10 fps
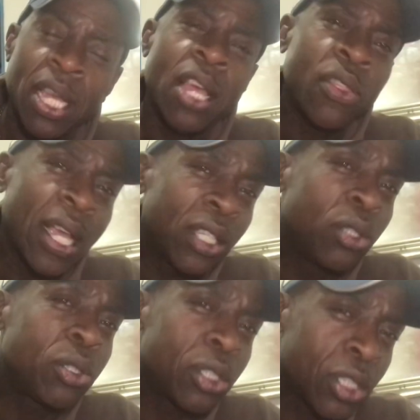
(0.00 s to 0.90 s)
Thank you
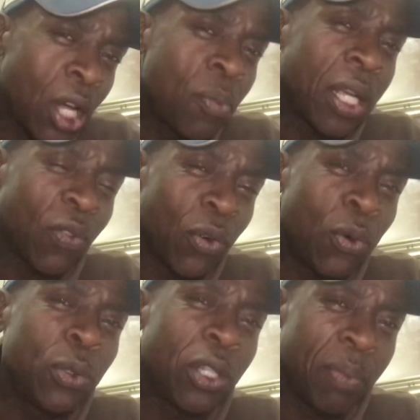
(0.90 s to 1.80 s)
so much for
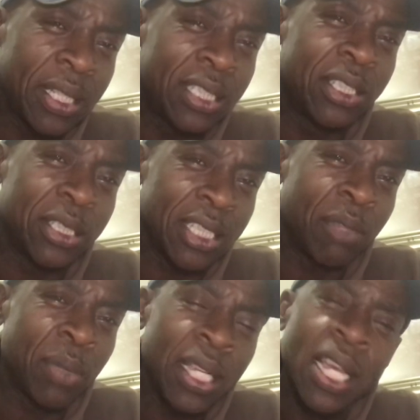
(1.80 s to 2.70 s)
all your messages you sent
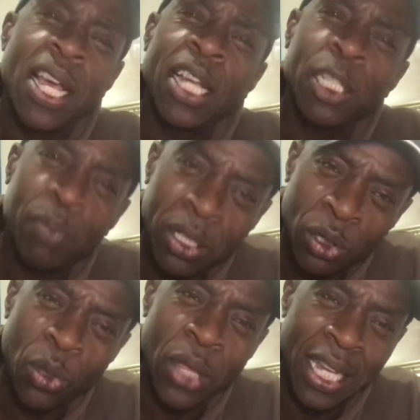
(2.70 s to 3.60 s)
me, and a special
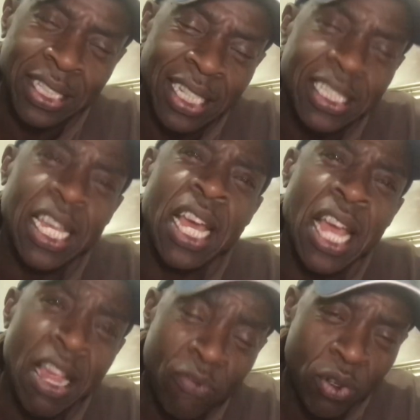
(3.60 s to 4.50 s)
thank you to
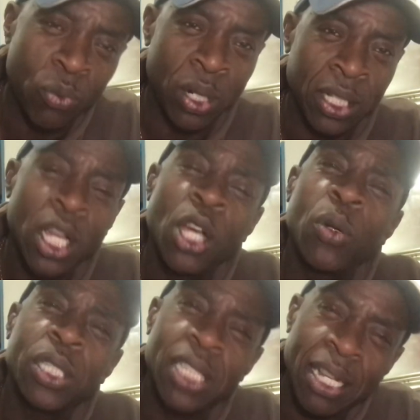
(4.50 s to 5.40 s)
everyone who
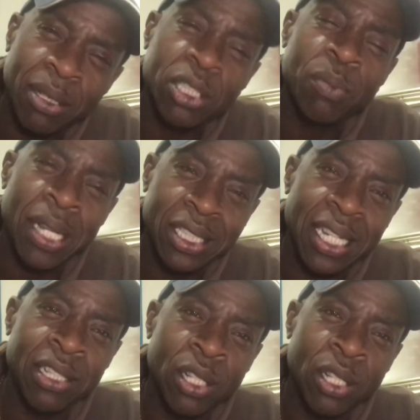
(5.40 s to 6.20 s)
has signed up to my channel.